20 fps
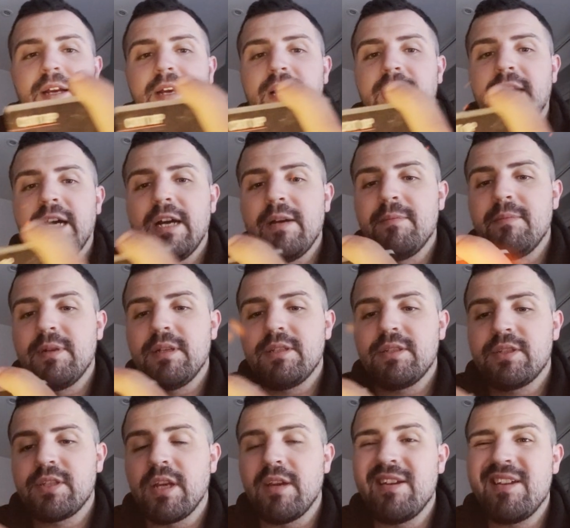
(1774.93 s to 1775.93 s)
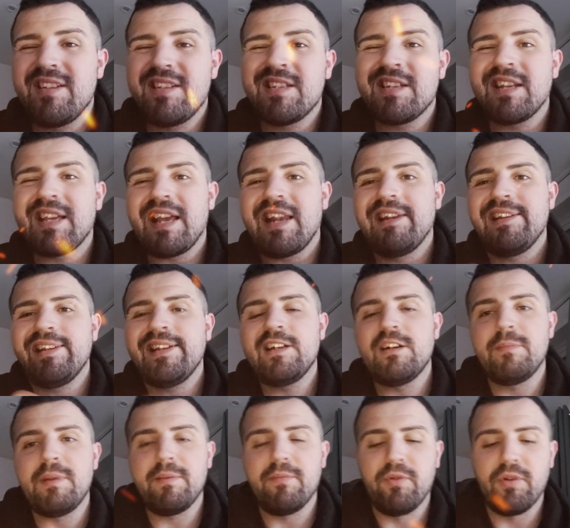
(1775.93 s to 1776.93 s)
So this is going to get a little
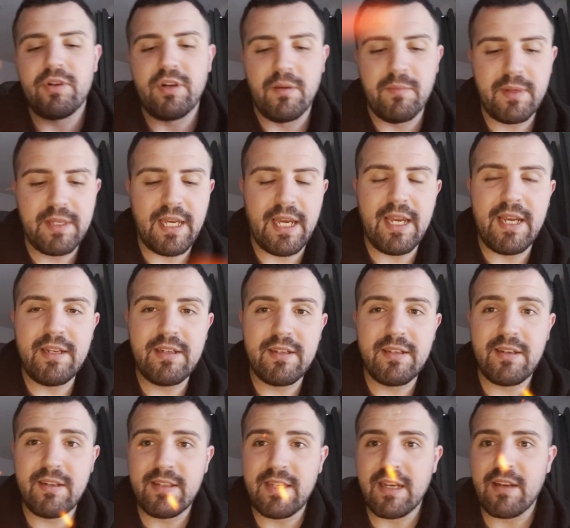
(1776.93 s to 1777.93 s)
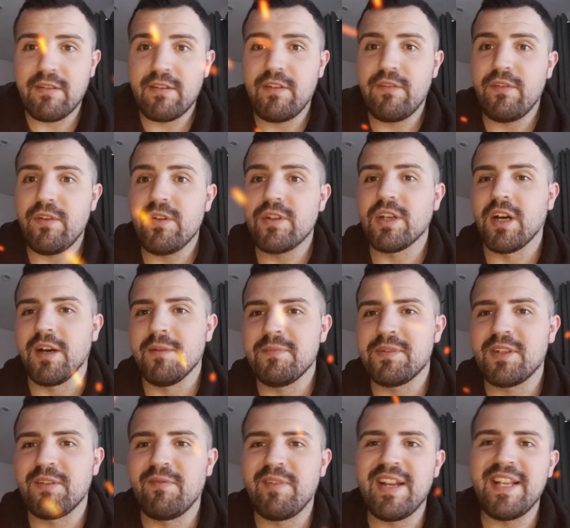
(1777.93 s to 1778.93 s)
bit more complicated because it'll take a few
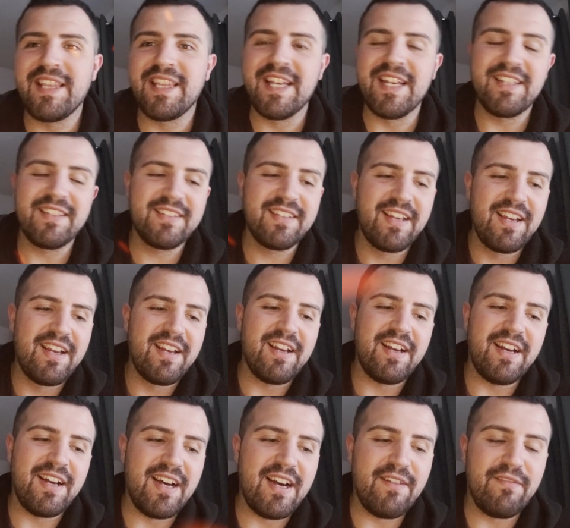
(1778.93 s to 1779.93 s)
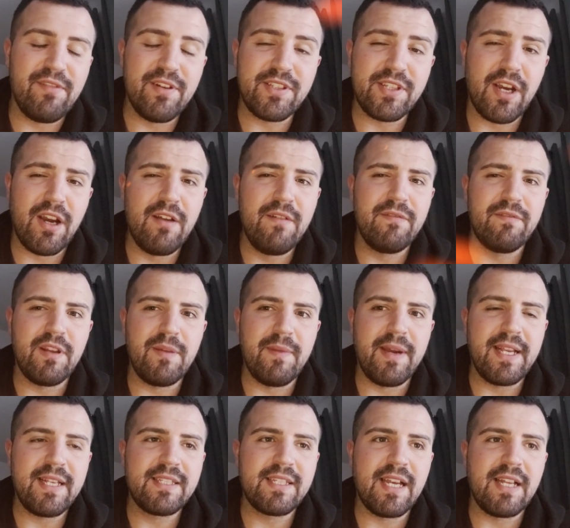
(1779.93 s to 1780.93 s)
times to read this for it to hopefully
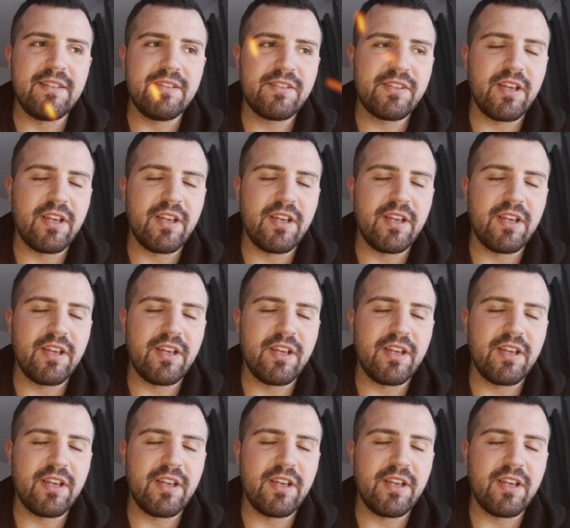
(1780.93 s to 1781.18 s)
make sense.